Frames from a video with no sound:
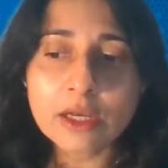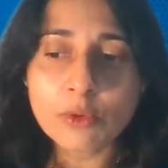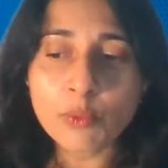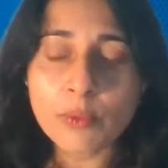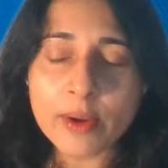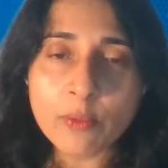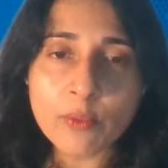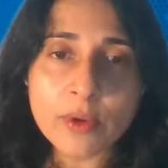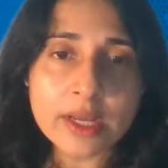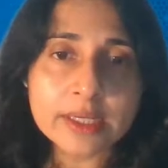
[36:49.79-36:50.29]

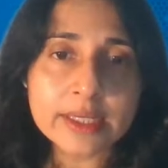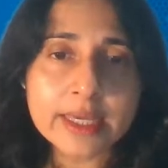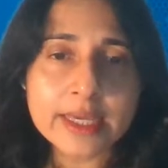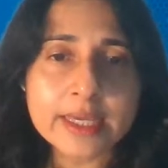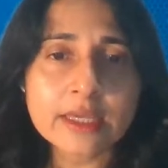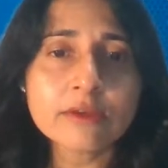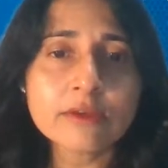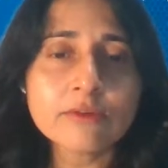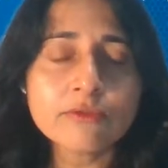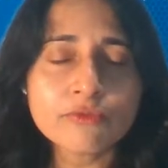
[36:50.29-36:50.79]
we're
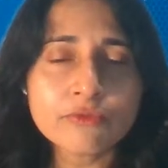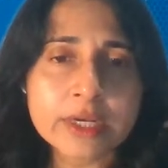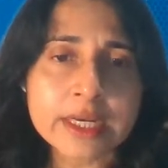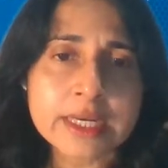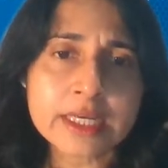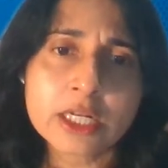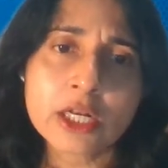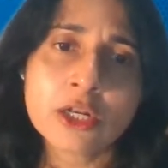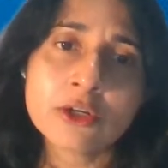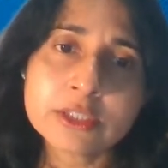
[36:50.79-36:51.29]
working
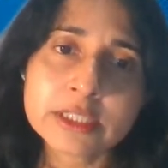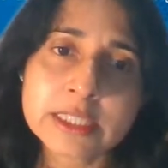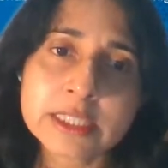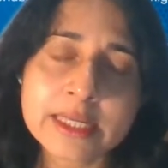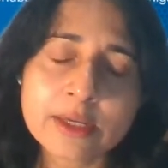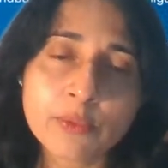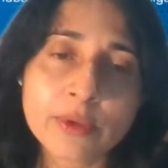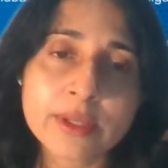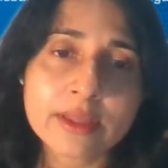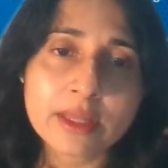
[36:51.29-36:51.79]
really
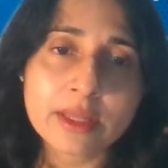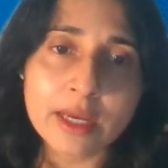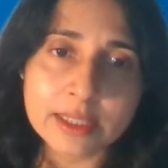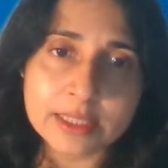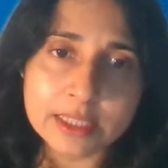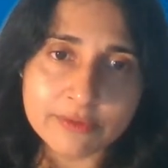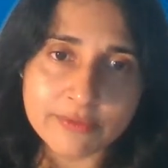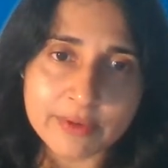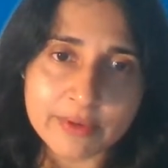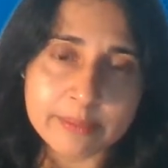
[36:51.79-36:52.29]
closely with
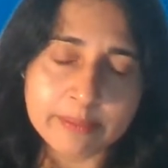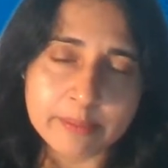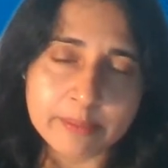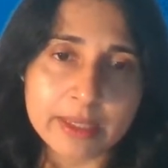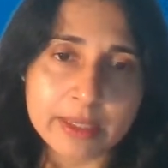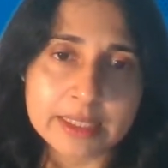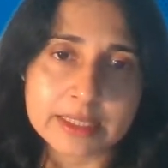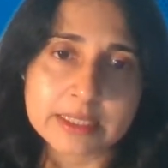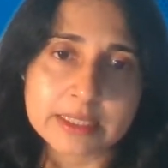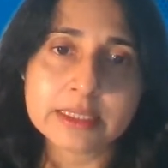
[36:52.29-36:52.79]
other
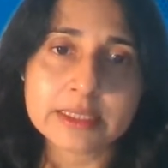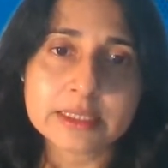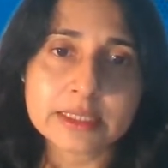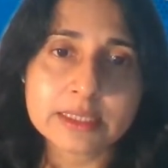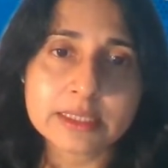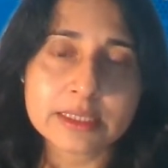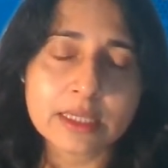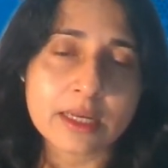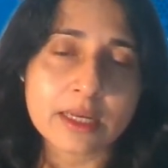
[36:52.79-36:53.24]
development partners,